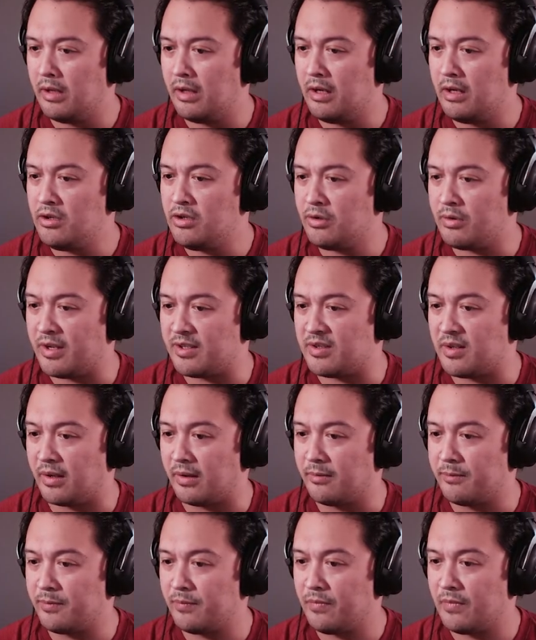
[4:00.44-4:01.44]

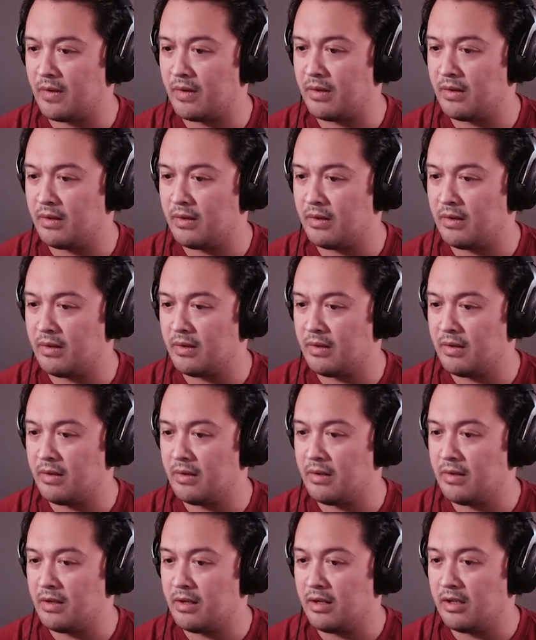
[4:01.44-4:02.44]
Interesting.
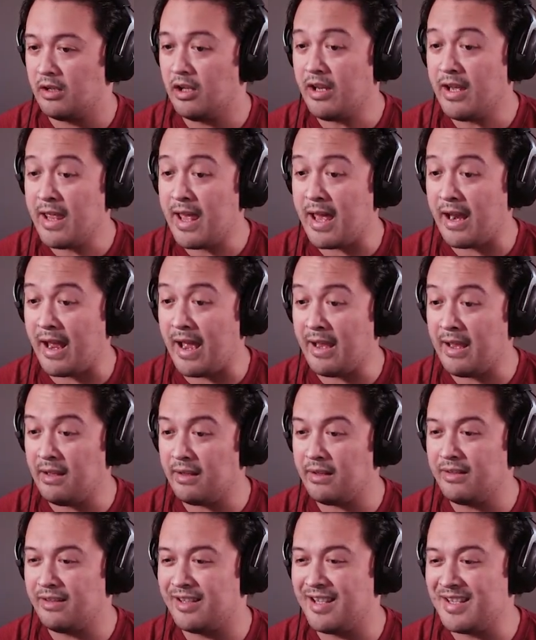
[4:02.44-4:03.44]
Look at that. I
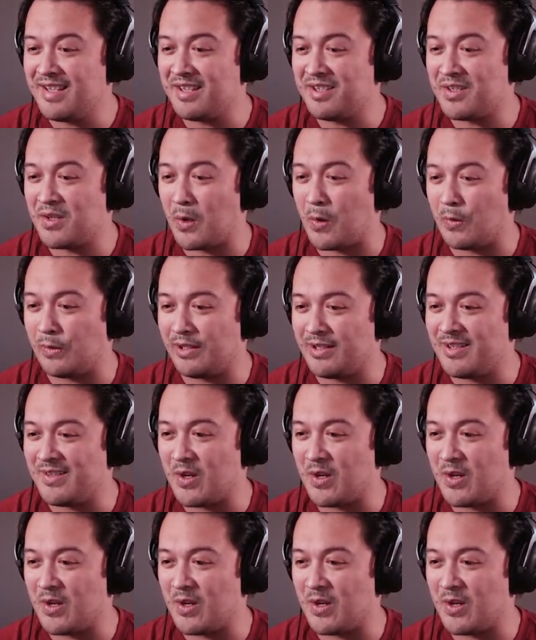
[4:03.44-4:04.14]
can, this is totally